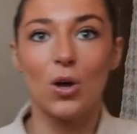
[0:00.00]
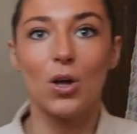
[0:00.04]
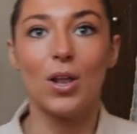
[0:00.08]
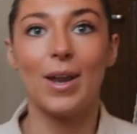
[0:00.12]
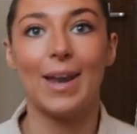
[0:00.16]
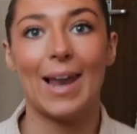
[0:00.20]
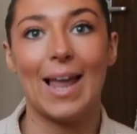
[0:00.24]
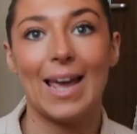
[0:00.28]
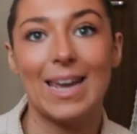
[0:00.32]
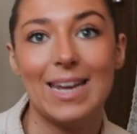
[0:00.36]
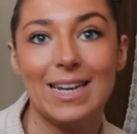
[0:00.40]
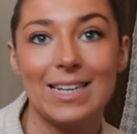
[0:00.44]

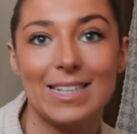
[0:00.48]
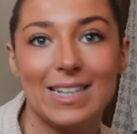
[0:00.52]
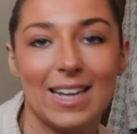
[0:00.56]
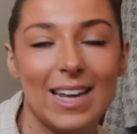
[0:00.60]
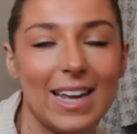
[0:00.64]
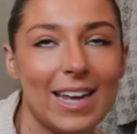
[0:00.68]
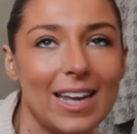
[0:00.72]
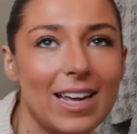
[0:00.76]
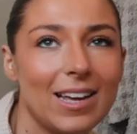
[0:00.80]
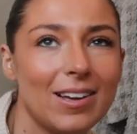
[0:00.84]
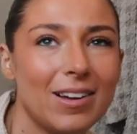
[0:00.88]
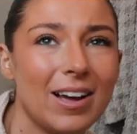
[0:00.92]

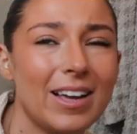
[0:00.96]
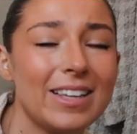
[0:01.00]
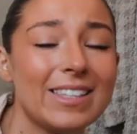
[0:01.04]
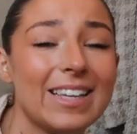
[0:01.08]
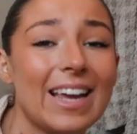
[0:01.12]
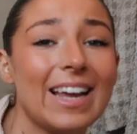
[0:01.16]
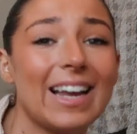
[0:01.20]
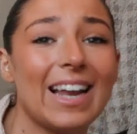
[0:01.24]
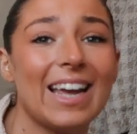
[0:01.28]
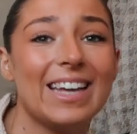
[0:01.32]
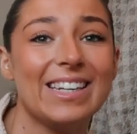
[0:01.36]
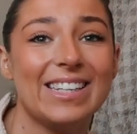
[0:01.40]
lady. I
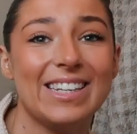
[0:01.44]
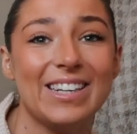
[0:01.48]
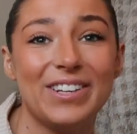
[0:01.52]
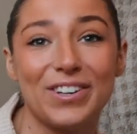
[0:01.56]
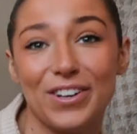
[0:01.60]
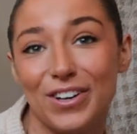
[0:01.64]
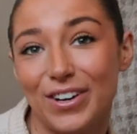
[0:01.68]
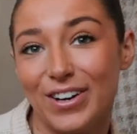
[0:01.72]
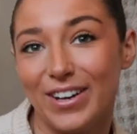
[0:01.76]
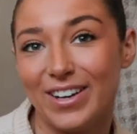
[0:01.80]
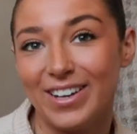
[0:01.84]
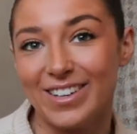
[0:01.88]
say lady
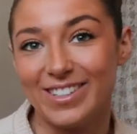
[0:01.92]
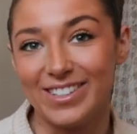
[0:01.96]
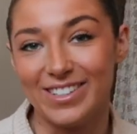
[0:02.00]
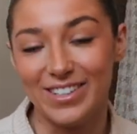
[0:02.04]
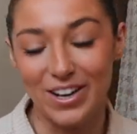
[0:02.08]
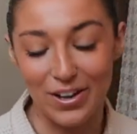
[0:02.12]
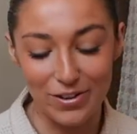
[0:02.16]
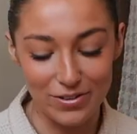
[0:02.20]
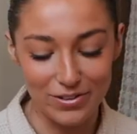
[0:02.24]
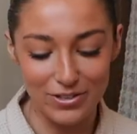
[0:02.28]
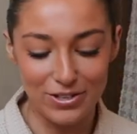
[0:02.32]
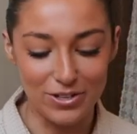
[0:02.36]
girl, I don't
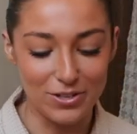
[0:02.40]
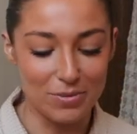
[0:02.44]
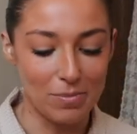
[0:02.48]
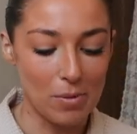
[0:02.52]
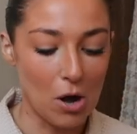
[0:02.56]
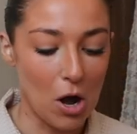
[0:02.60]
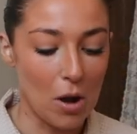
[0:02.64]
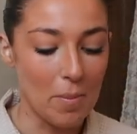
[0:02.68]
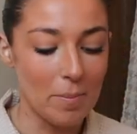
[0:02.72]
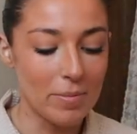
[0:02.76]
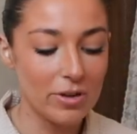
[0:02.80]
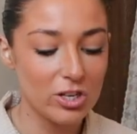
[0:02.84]
know, she's a
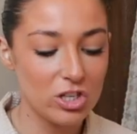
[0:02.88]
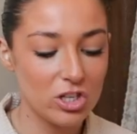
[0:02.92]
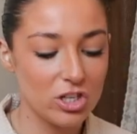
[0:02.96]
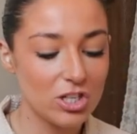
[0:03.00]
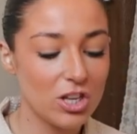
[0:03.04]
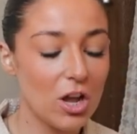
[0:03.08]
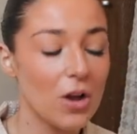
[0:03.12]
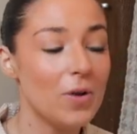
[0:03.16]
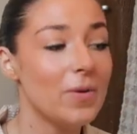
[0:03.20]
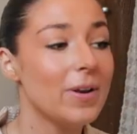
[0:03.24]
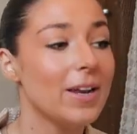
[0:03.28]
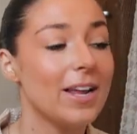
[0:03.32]
mom.
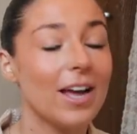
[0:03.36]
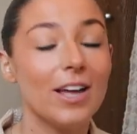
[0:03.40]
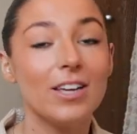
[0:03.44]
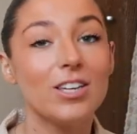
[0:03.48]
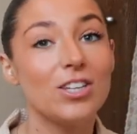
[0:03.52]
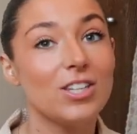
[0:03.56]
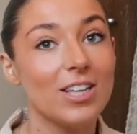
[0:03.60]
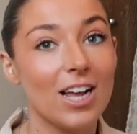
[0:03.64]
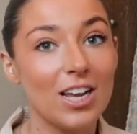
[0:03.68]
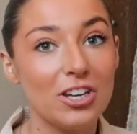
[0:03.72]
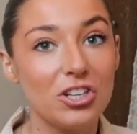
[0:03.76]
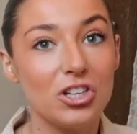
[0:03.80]

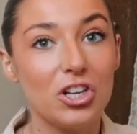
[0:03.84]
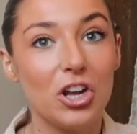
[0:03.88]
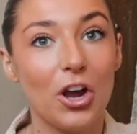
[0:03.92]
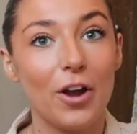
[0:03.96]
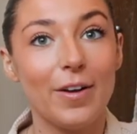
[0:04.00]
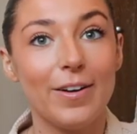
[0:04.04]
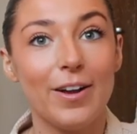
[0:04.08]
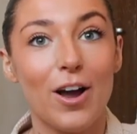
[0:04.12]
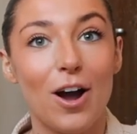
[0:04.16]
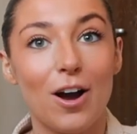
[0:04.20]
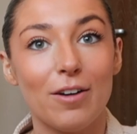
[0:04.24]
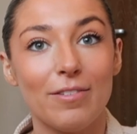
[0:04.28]
She's actually
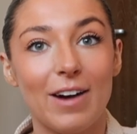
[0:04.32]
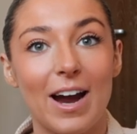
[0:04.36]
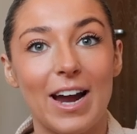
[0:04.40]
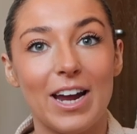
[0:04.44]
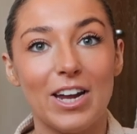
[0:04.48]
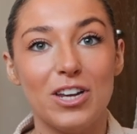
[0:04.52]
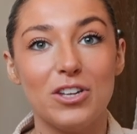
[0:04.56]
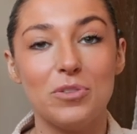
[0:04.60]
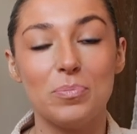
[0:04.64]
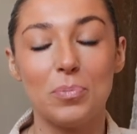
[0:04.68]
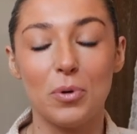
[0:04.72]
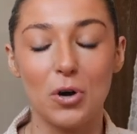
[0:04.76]
only our
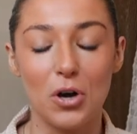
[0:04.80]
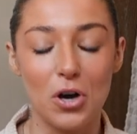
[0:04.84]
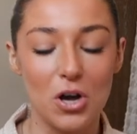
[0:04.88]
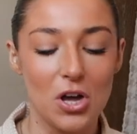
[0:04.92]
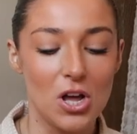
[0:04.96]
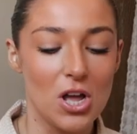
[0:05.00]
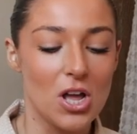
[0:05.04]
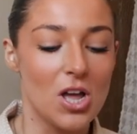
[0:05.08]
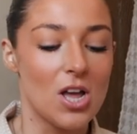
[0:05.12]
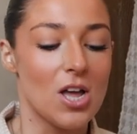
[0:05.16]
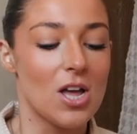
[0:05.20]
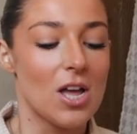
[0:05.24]
age, but
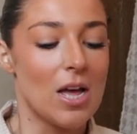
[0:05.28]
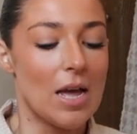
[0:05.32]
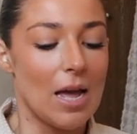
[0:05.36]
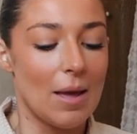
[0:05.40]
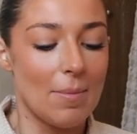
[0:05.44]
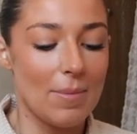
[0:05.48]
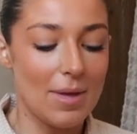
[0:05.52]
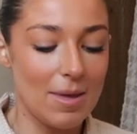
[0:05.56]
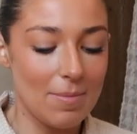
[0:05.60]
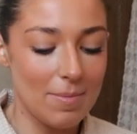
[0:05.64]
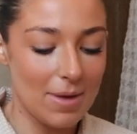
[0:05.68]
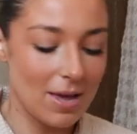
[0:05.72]

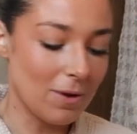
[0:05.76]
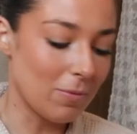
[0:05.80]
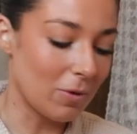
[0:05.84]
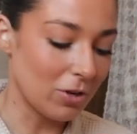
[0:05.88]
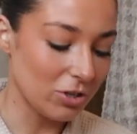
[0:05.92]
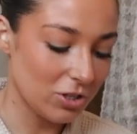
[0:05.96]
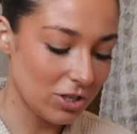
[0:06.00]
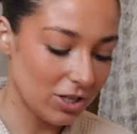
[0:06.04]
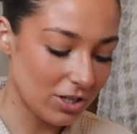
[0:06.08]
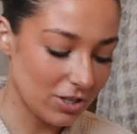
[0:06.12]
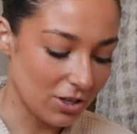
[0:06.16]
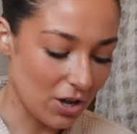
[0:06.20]
me and Mia
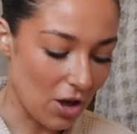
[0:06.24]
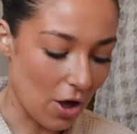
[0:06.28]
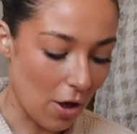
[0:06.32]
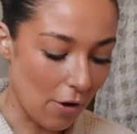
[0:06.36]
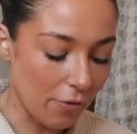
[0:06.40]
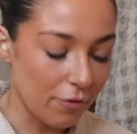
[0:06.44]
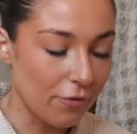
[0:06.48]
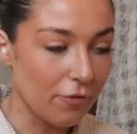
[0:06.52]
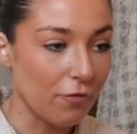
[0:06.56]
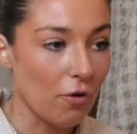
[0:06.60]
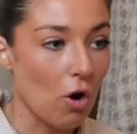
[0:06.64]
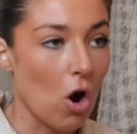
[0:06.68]
watch this
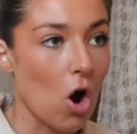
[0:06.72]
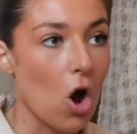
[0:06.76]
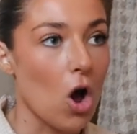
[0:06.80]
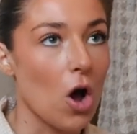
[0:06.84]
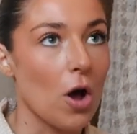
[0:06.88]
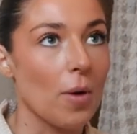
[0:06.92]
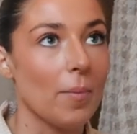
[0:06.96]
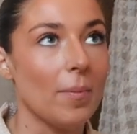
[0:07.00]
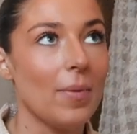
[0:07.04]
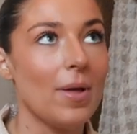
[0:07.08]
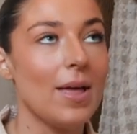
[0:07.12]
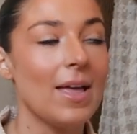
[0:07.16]
girl
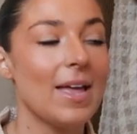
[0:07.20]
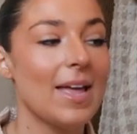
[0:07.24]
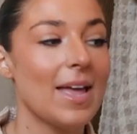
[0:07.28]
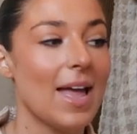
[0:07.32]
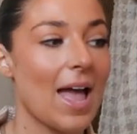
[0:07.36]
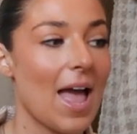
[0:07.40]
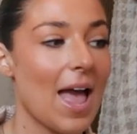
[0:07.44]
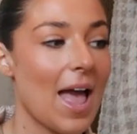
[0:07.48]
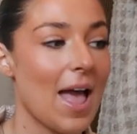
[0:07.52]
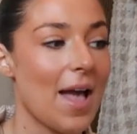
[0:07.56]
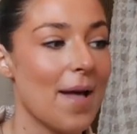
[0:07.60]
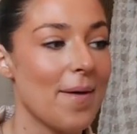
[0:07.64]
from
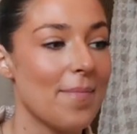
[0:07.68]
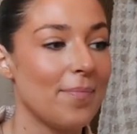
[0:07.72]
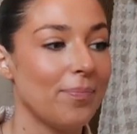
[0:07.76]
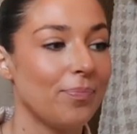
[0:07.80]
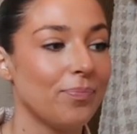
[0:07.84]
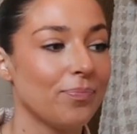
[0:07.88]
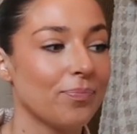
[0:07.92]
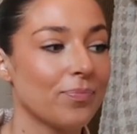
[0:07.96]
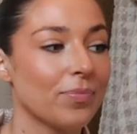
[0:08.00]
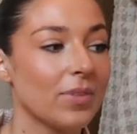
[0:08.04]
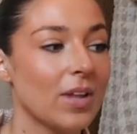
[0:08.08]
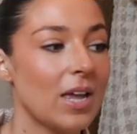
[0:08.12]

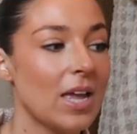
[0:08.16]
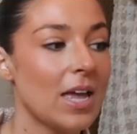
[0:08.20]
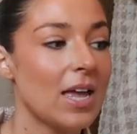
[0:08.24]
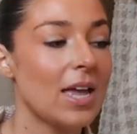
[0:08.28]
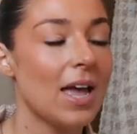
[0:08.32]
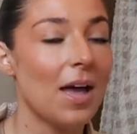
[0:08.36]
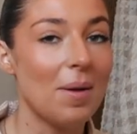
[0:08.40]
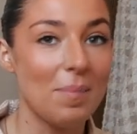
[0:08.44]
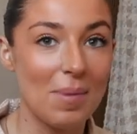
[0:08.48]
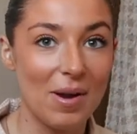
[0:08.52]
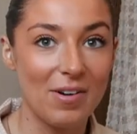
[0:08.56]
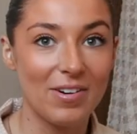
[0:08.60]

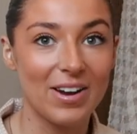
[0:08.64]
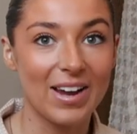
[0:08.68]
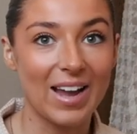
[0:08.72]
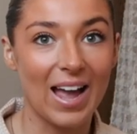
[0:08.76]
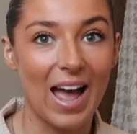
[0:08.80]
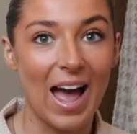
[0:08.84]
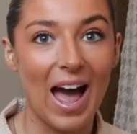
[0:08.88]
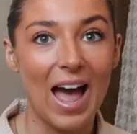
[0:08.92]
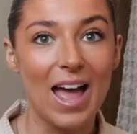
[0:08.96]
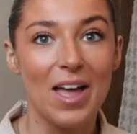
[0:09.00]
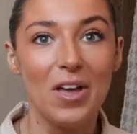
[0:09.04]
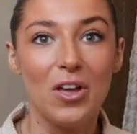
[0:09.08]

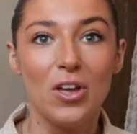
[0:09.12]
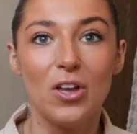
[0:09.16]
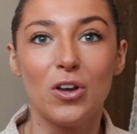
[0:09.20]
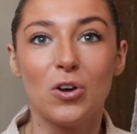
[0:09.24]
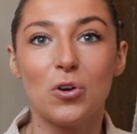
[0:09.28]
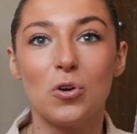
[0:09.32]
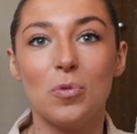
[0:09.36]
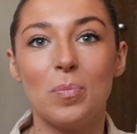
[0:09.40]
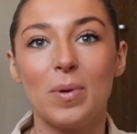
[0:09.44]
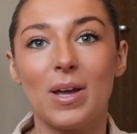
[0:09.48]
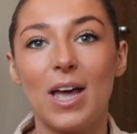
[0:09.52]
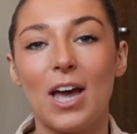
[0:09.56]
America
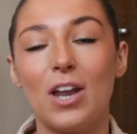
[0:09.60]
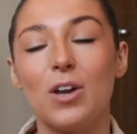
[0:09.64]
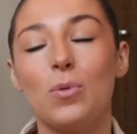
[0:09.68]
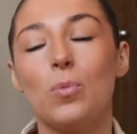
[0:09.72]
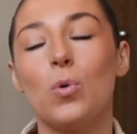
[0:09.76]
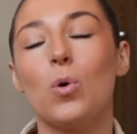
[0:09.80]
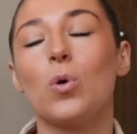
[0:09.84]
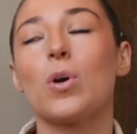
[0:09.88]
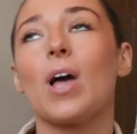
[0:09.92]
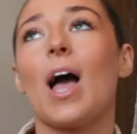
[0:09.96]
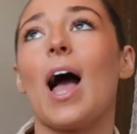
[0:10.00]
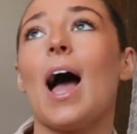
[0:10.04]
called McKenna
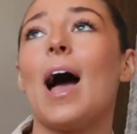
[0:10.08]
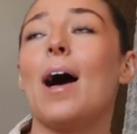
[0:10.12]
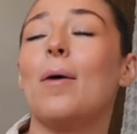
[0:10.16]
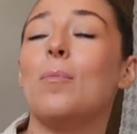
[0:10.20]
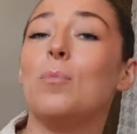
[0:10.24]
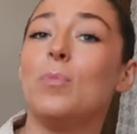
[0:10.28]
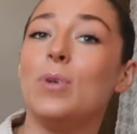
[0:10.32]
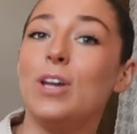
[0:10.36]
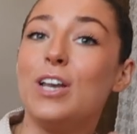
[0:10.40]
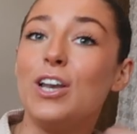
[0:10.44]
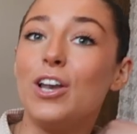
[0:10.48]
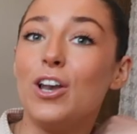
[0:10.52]
Walker,
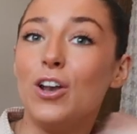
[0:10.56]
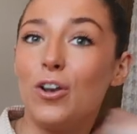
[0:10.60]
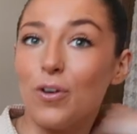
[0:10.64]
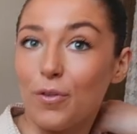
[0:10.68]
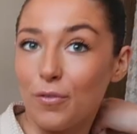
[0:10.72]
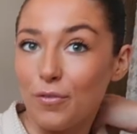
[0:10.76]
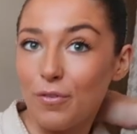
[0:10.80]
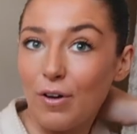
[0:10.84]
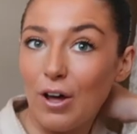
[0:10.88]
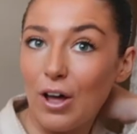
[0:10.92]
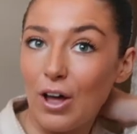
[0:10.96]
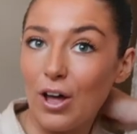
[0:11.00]
and we
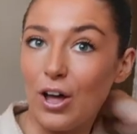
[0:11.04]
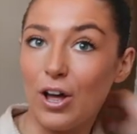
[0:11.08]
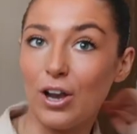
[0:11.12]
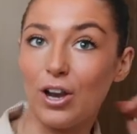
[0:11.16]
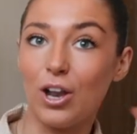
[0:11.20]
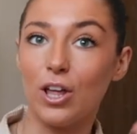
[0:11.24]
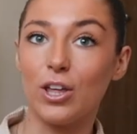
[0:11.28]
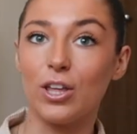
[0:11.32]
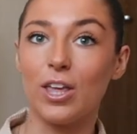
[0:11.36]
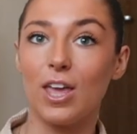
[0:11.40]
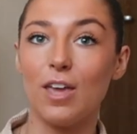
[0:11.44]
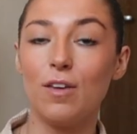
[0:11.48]
love her.
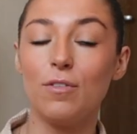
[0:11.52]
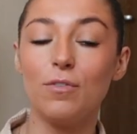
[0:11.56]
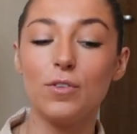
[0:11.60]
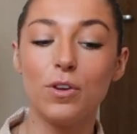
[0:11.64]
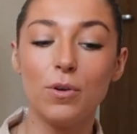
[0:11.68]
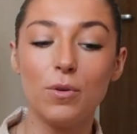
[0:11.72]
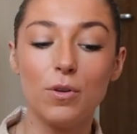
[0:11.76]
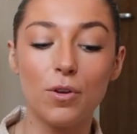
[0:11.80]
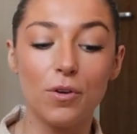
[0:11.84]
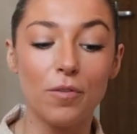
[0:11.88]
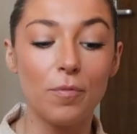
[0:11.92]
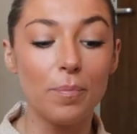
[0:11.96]
Like, if
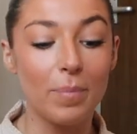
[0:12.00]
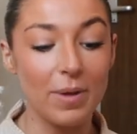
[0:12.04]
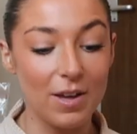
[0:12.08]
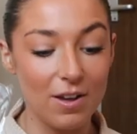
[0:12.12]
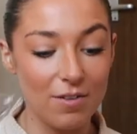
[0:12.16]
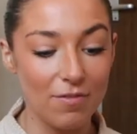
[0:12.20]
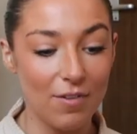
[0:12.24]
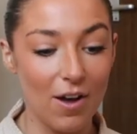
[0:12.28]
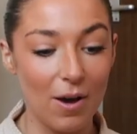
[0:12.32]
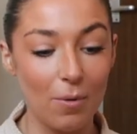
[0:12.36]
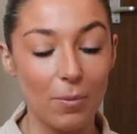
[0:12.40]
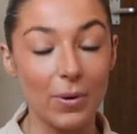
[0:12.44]
you love
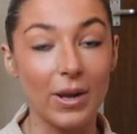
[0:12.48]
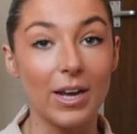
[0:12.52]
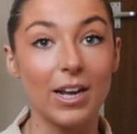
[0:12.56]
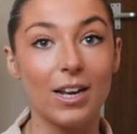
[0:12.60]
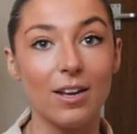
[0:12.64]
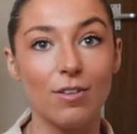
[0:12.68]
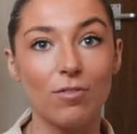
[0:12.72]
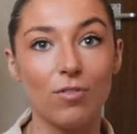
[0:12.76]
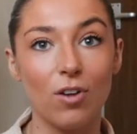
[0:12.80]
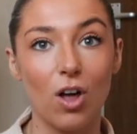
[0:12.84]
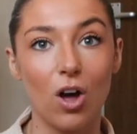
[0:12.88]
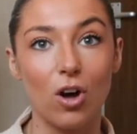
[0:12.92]
big fat
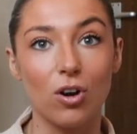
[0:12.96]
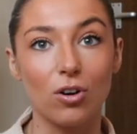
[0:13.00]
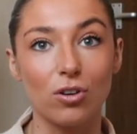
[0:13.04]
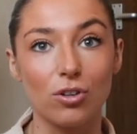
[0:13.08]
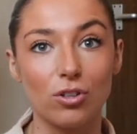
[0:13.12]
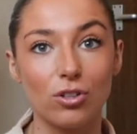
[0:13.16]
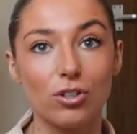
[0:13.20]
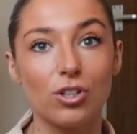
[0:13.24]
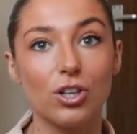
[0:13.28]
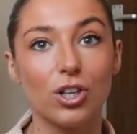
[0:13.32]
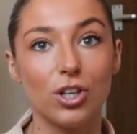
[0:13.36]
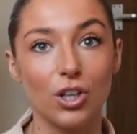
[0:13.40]
weekly
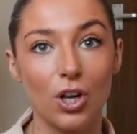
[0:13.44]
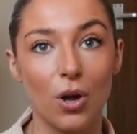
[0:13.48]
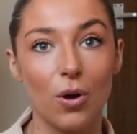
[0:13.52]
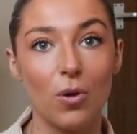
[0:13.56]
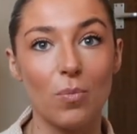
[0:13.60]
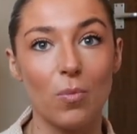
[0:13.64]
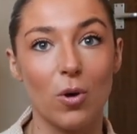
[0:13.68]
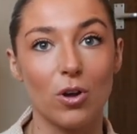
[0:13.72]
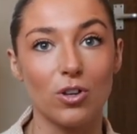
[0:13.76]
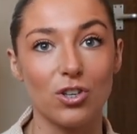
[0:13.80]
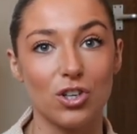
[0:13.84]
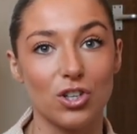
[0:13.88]
vlogs, go
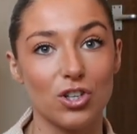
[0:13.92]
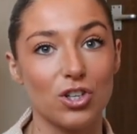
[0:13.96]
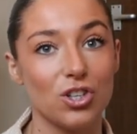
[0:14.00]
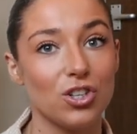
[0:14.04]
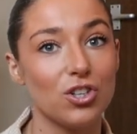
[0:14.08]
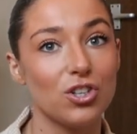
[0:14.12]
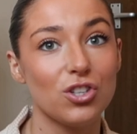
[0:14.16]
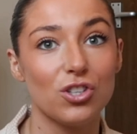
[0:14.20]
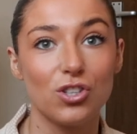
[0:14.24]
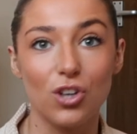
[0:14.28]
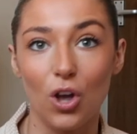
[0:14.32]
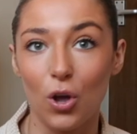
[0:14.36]
and watch her,
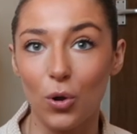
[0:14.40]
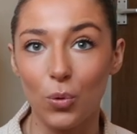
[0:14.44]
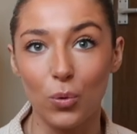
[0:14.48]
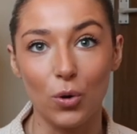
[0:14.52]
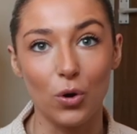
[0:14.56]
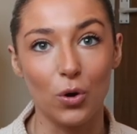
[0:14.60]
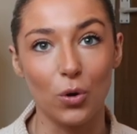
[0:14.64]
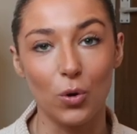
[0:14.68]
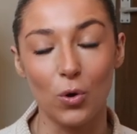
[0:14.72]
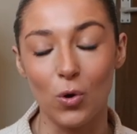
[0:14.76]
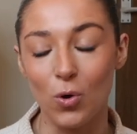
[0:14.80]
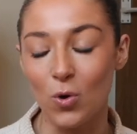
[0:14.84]
she's so
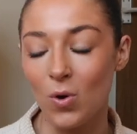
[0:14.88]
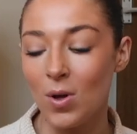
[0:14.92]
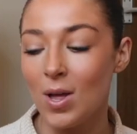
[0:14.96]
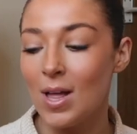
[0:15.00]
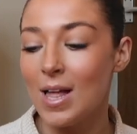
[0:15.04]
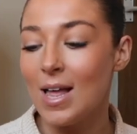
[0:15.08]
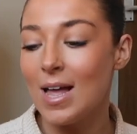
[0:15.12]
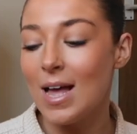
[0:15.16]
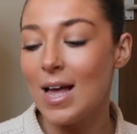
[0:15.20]
cool.